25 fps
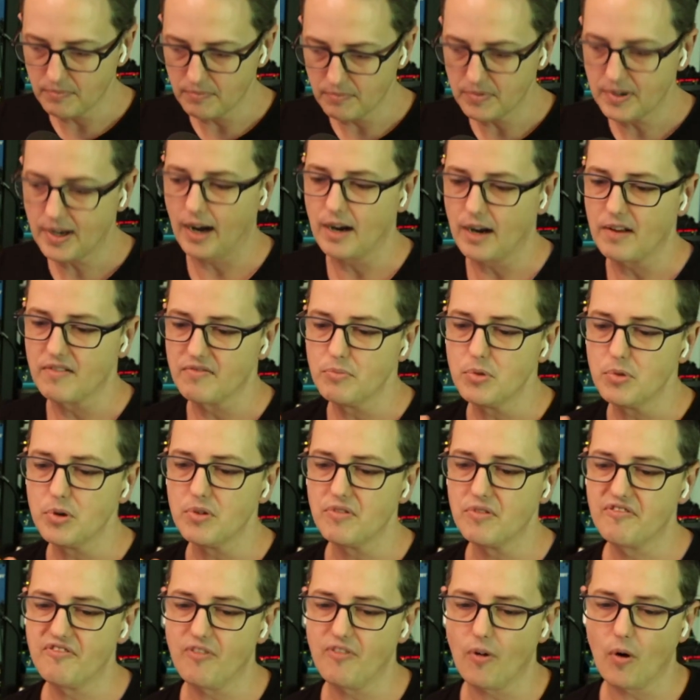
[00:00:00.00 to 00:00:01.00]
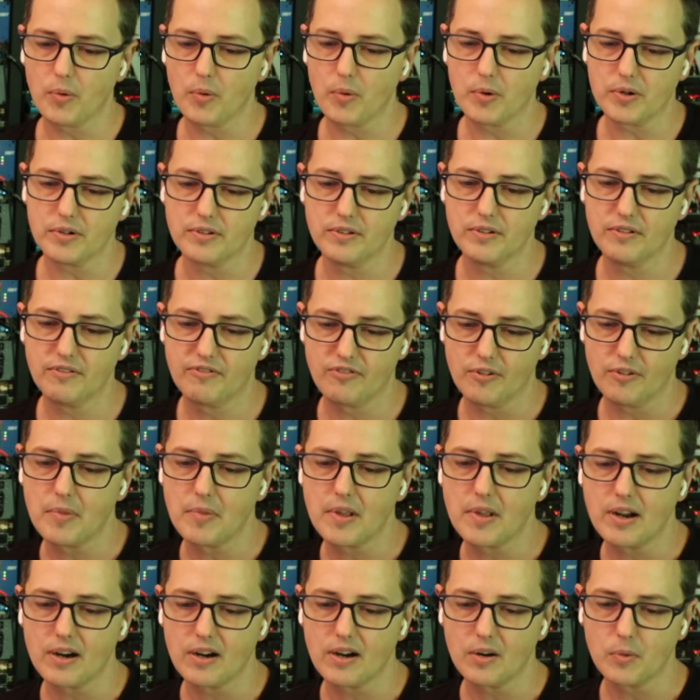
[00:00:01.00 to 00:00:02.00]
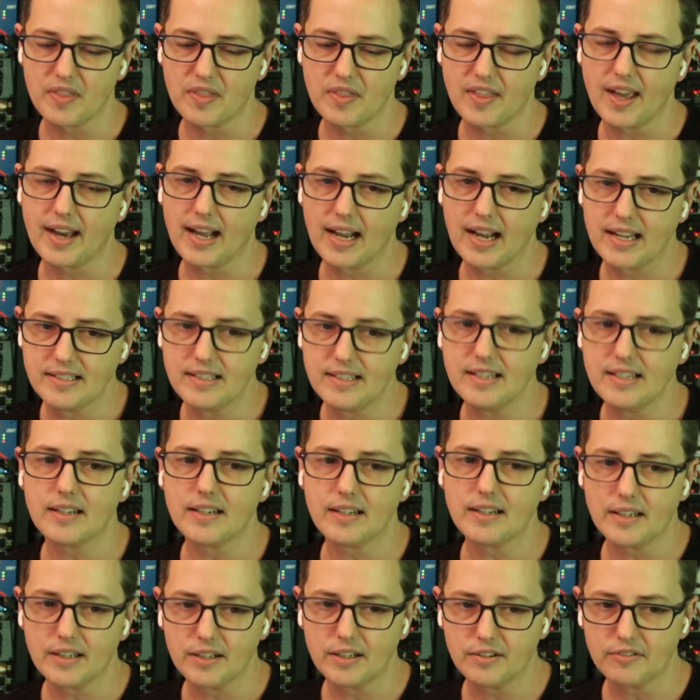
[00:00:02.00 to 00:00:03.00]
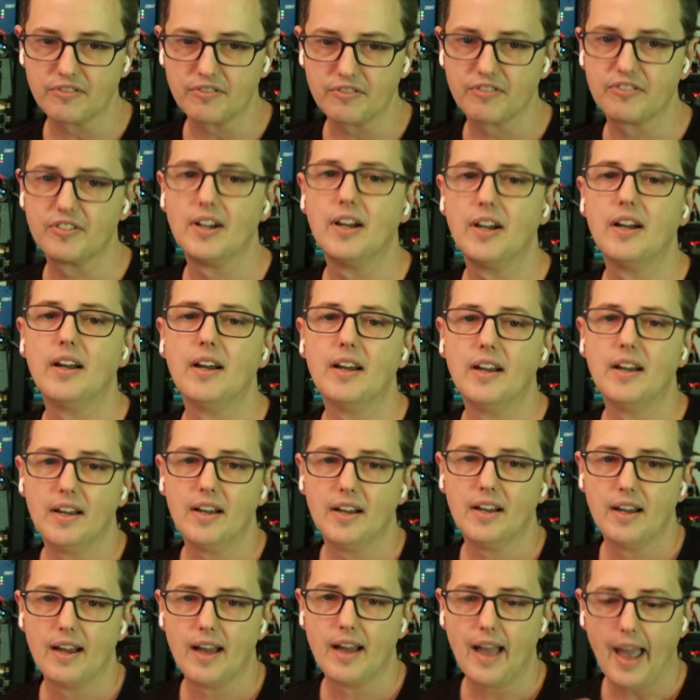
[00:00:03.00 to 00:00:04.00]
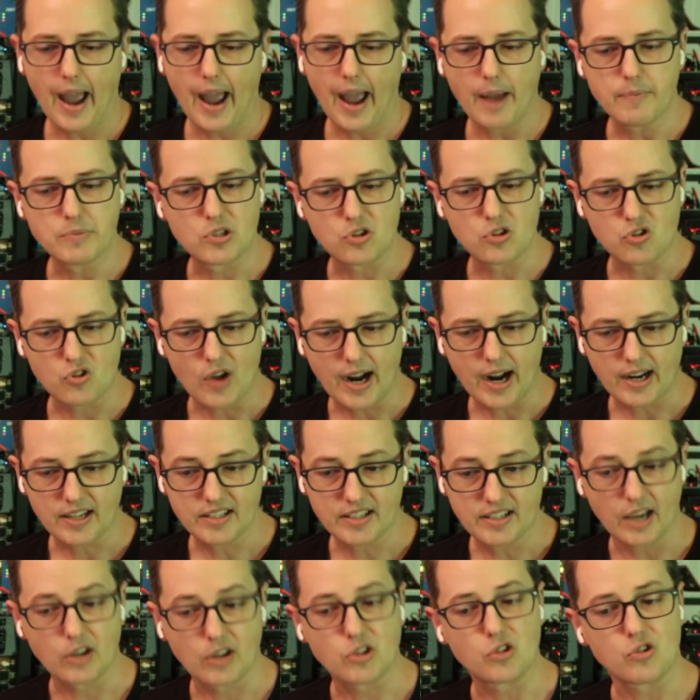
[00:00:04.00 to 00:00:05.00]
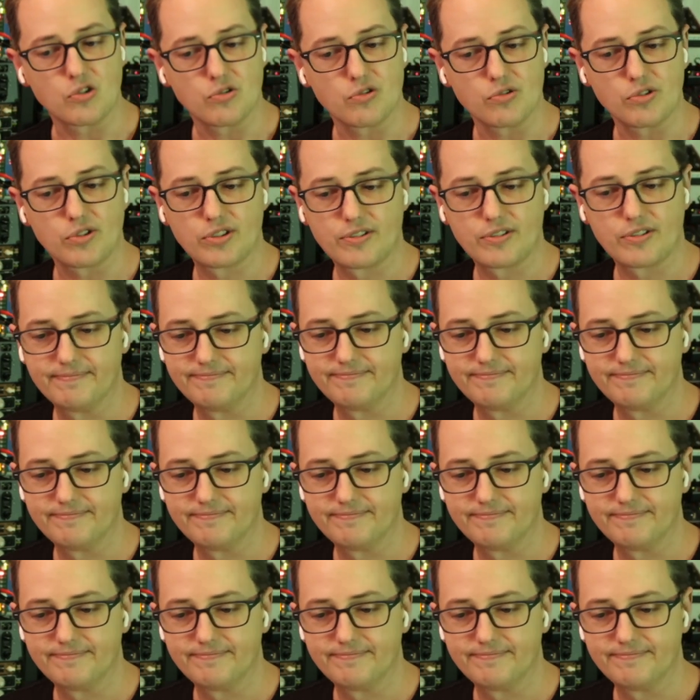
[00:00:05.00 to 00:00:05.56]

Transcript: kind of move forward from there with that idea of abstract textures.